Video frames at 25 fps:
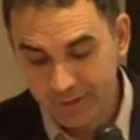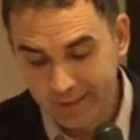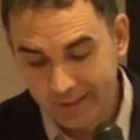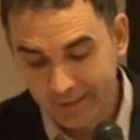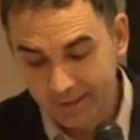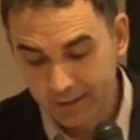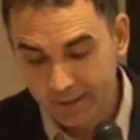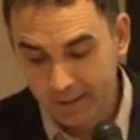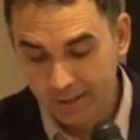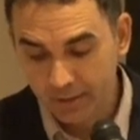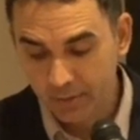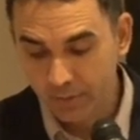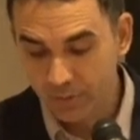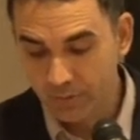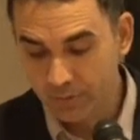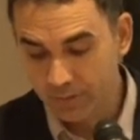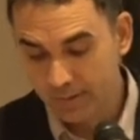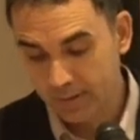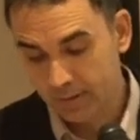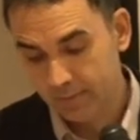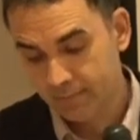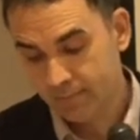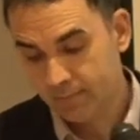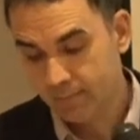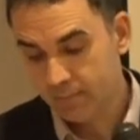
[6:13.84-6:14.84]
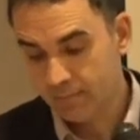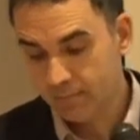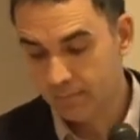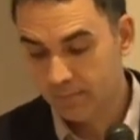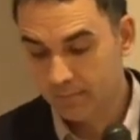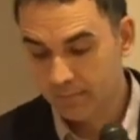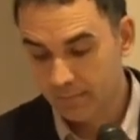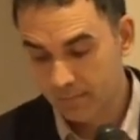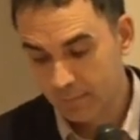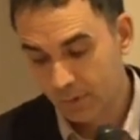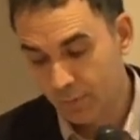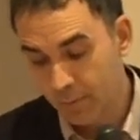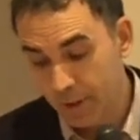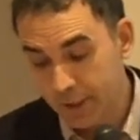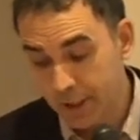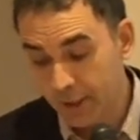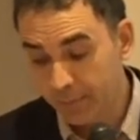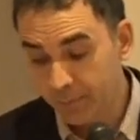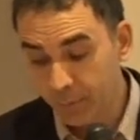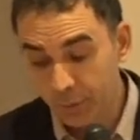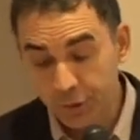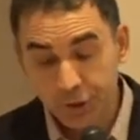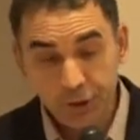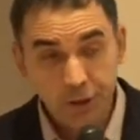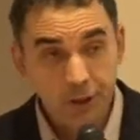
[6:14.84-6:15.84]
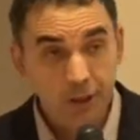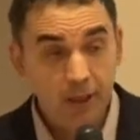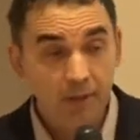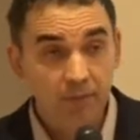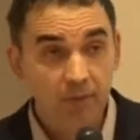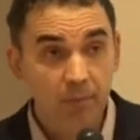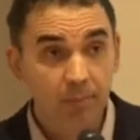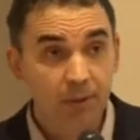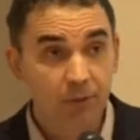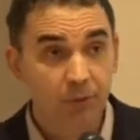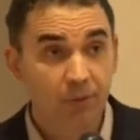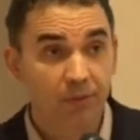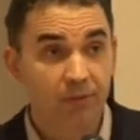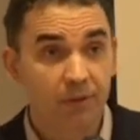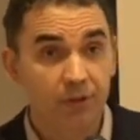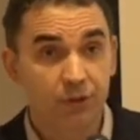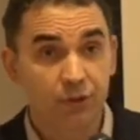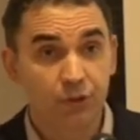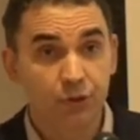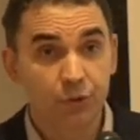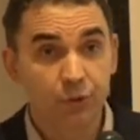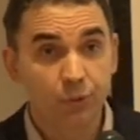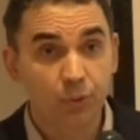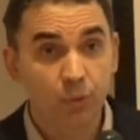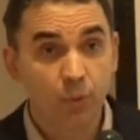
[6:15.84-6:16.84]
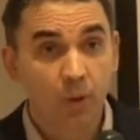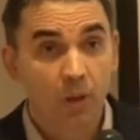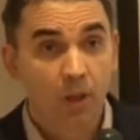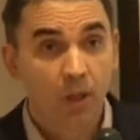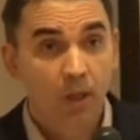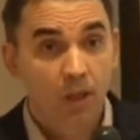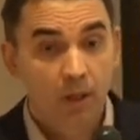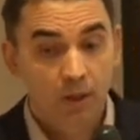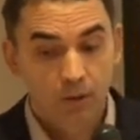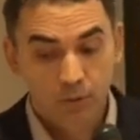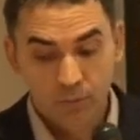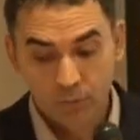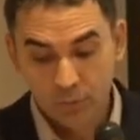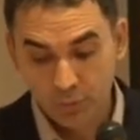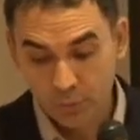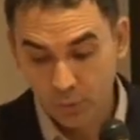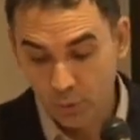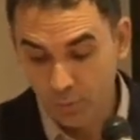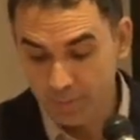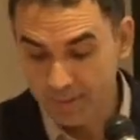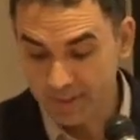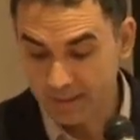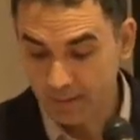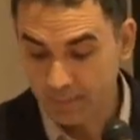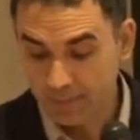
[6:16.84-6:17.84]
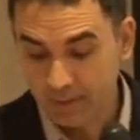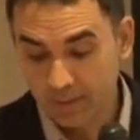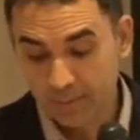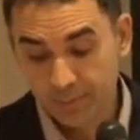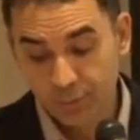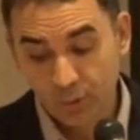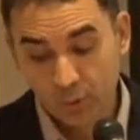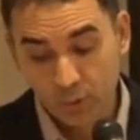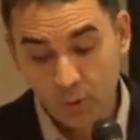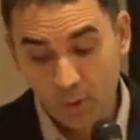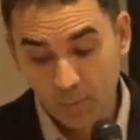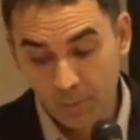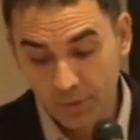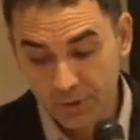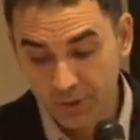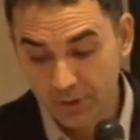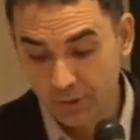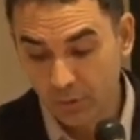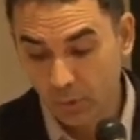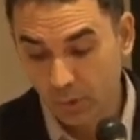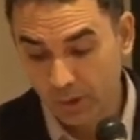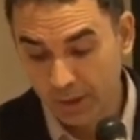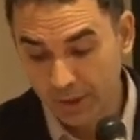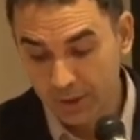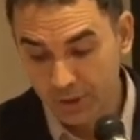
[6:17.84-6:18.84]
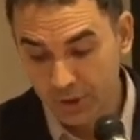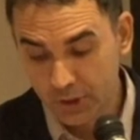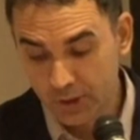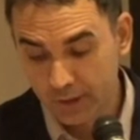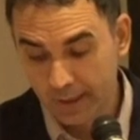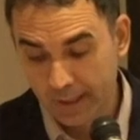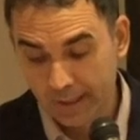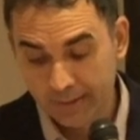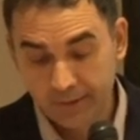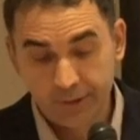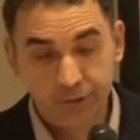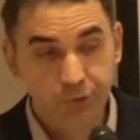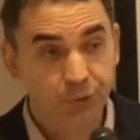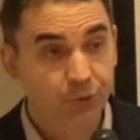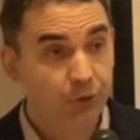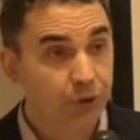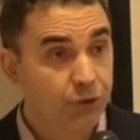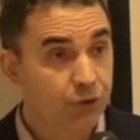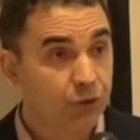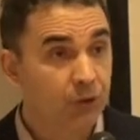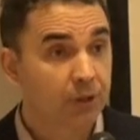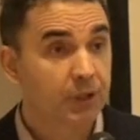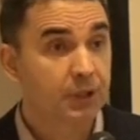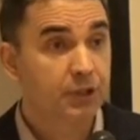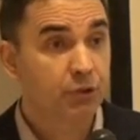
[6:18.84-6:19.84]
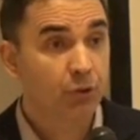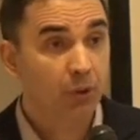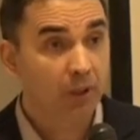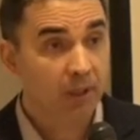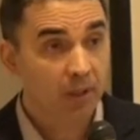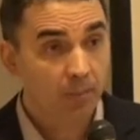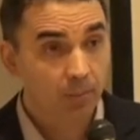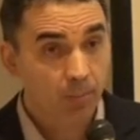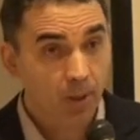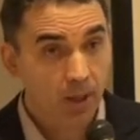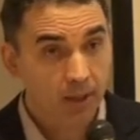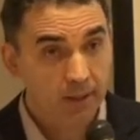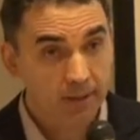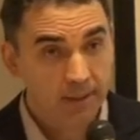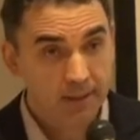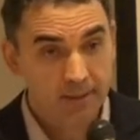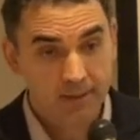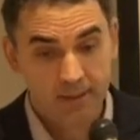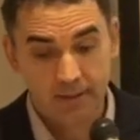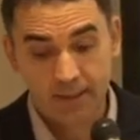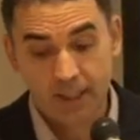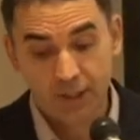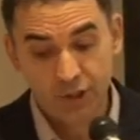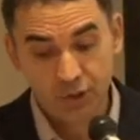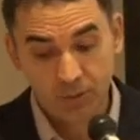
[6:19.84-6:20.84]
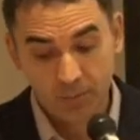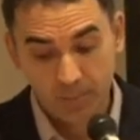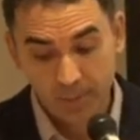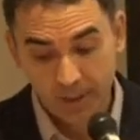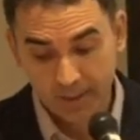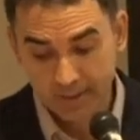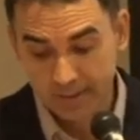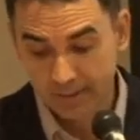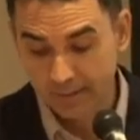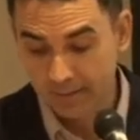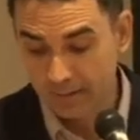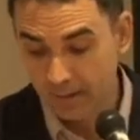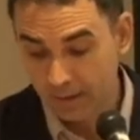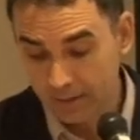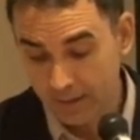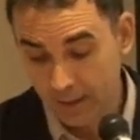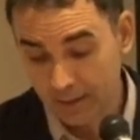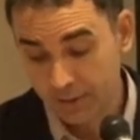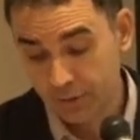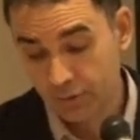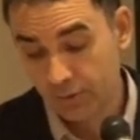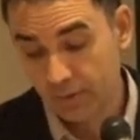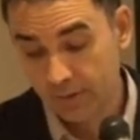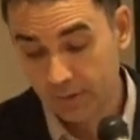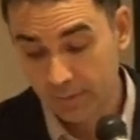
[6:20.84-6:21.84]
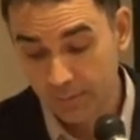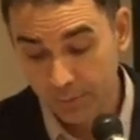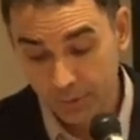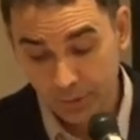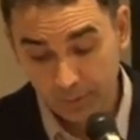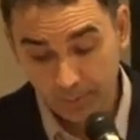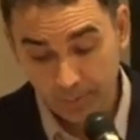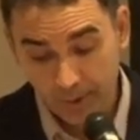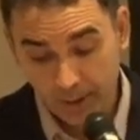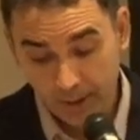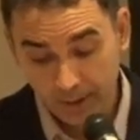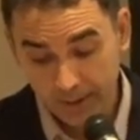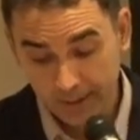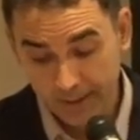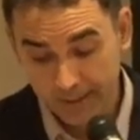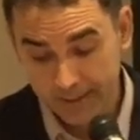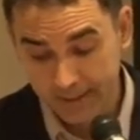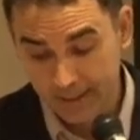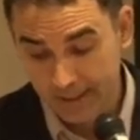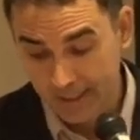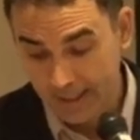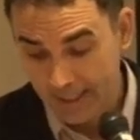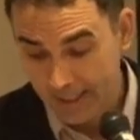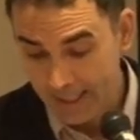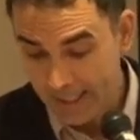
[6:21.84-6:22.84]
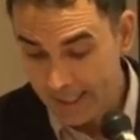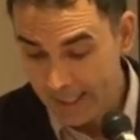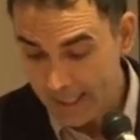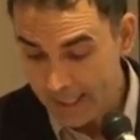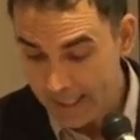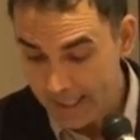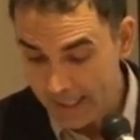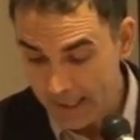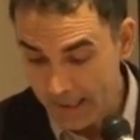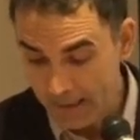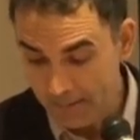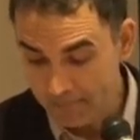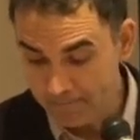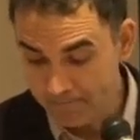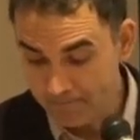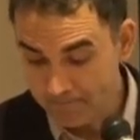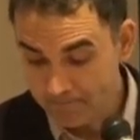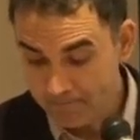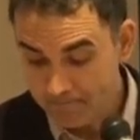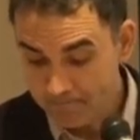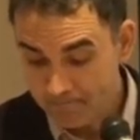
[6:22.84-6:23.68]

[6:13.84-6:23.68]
continue in Romania at political level between these two groups, I mean, the pro-communist coalition and the traditional historical parties, the national peasant, the national liberal parties. Um,